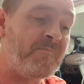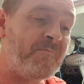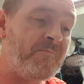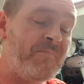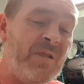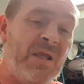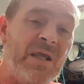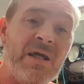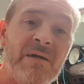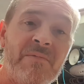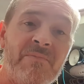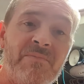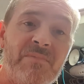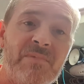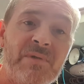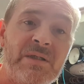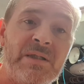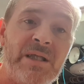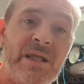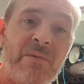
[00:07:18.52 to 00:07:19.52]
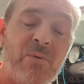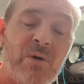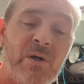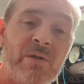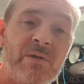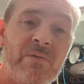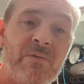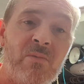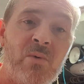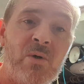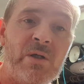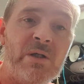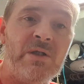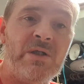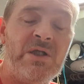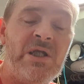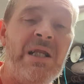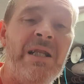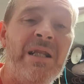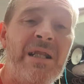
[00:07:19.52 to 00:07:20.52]
yeah, see what
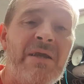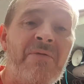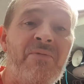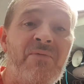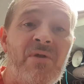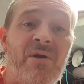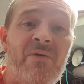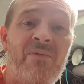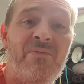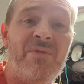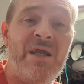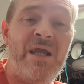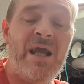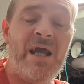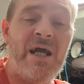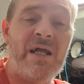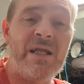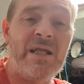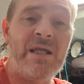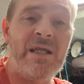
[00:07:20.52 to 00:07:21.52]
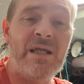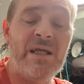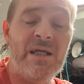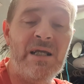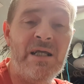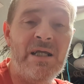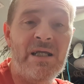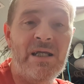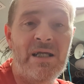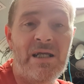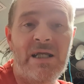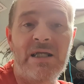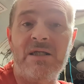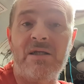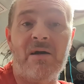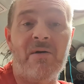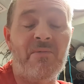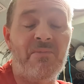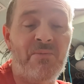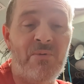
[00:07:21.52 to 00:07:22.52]
she left of the Audi. He's
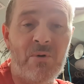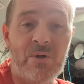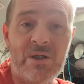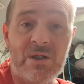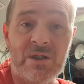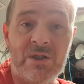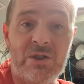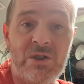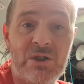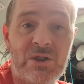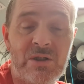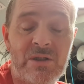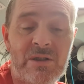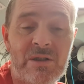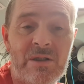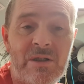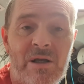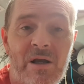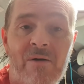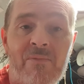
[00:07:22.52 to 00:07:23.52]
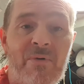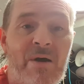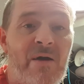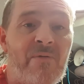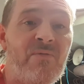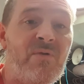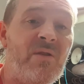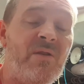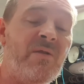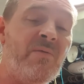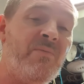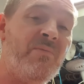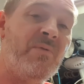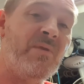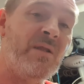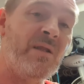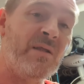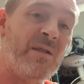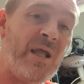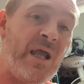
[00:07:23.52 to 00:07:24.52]
got footage of after the
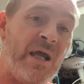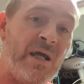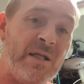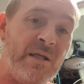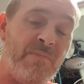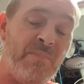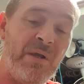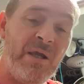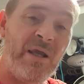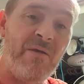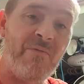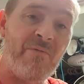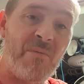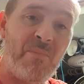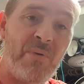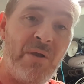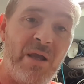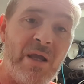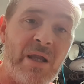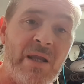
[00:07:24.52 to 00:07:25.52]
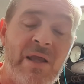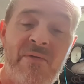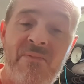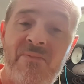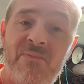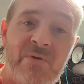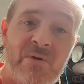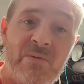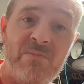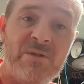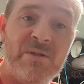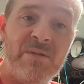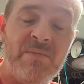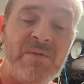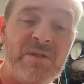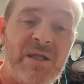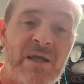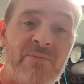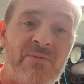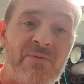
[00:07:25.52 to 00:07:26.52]
Audi being repaired. He filmed
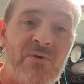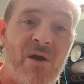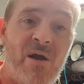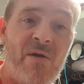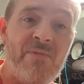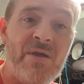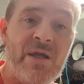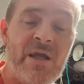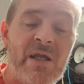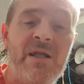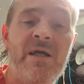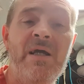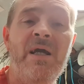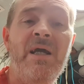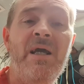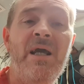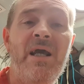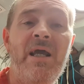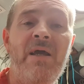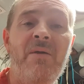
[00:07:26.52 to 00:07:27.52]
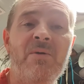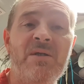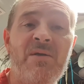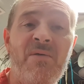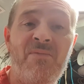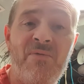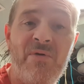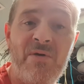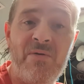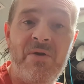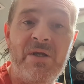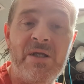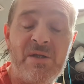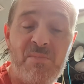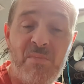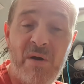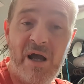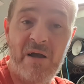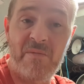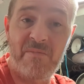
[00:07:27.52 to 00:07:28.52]
himself driving it. He was a very
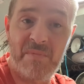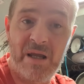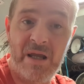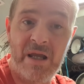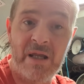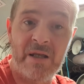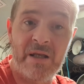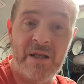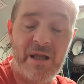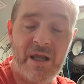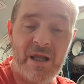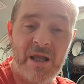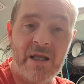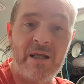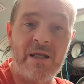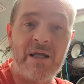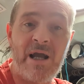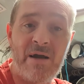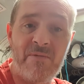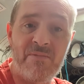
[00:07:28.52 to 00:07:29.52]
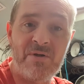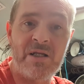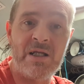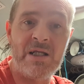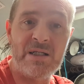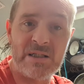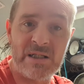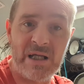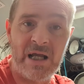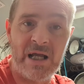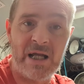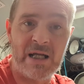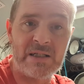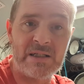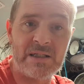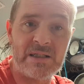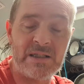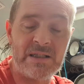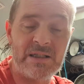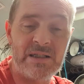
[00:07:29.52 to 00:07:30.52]
smart man and covered his
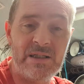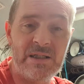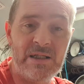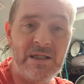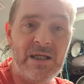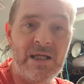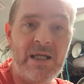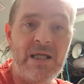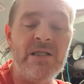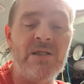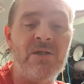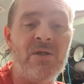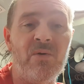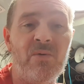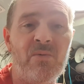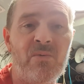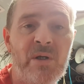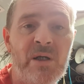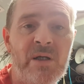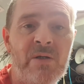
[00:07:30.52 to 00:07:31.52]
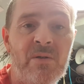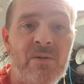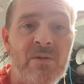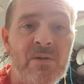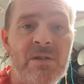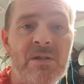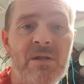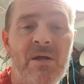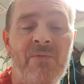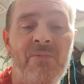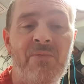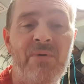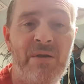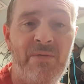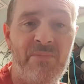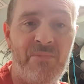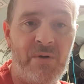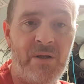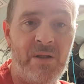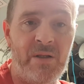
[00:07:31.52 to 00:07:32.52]
ass. He took records of
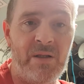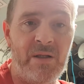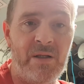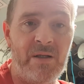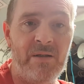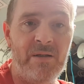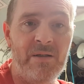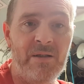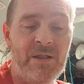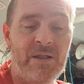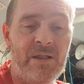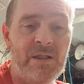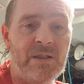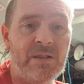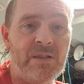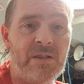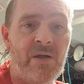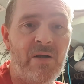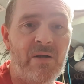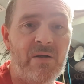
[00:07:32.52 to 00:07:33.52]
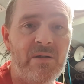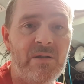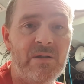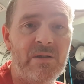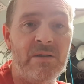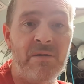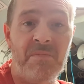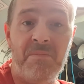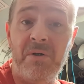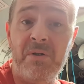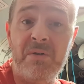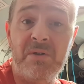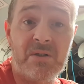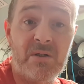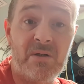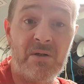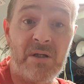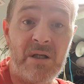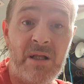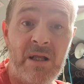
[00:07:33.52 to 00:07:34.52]
everything. So Sabon's
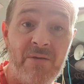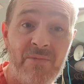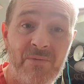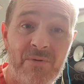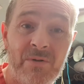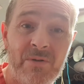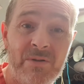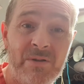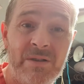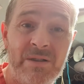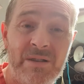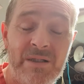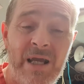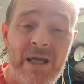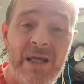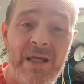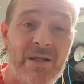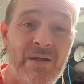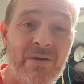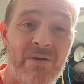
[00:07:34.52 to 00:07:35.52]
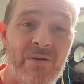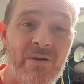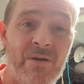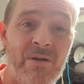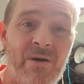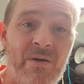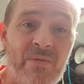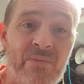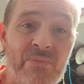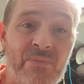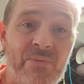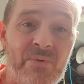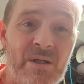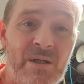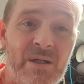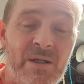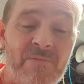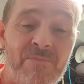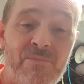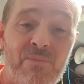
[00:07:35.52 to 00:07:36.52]
not going to have a good day in her life,
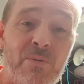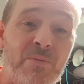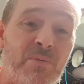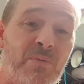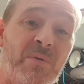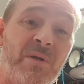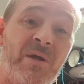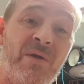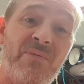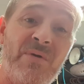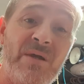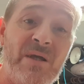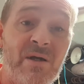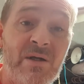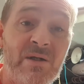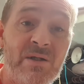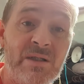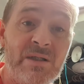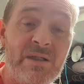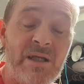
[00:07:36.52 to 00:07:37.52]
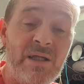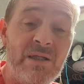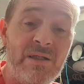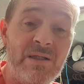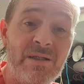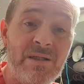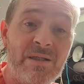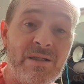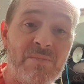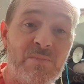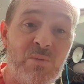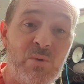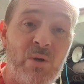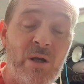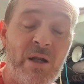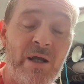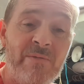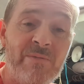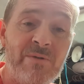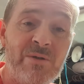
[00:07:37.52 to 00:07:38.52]
probably, if he goes and takes it to a small
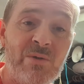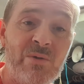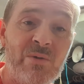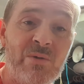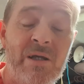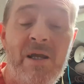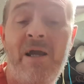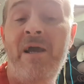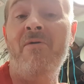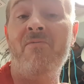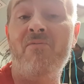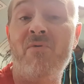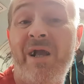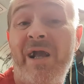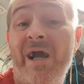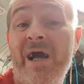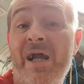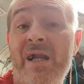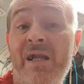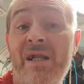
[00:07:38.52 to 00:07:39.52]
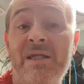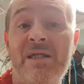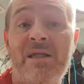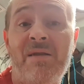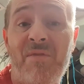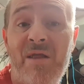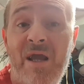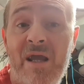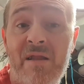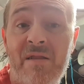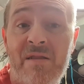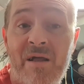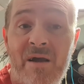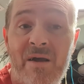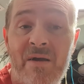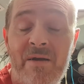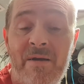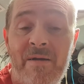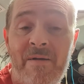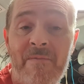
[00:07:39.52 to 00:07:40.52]
claims court. Regardless of that
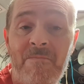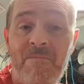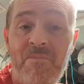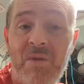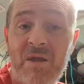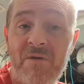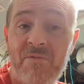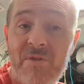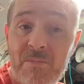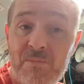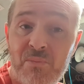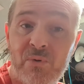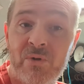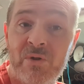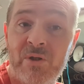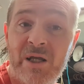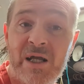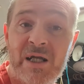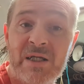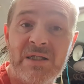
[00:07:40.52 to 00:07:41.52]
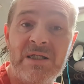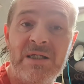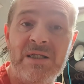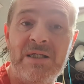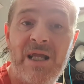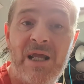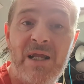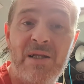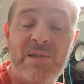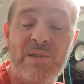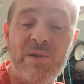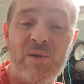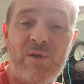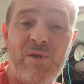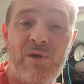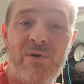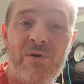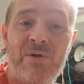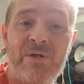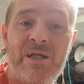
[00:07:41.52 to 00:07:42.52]
though, if the Broadcasting Standards
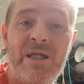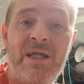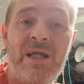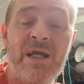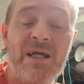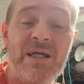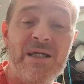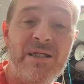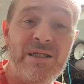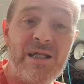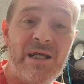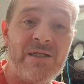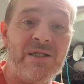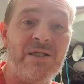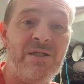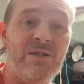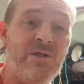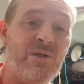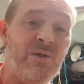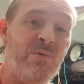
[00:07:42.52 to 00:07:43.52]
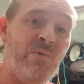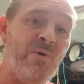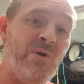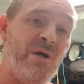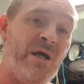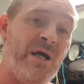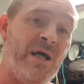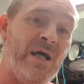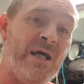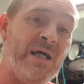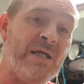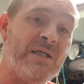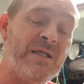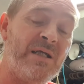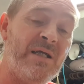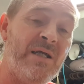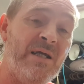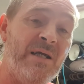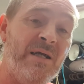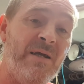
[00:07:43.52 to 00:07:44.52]
Authority doesn't do what I
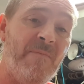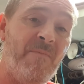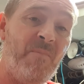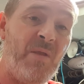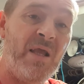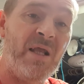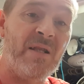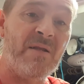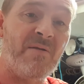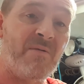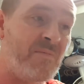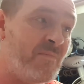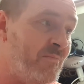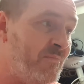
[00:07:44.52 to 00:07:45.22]
ask and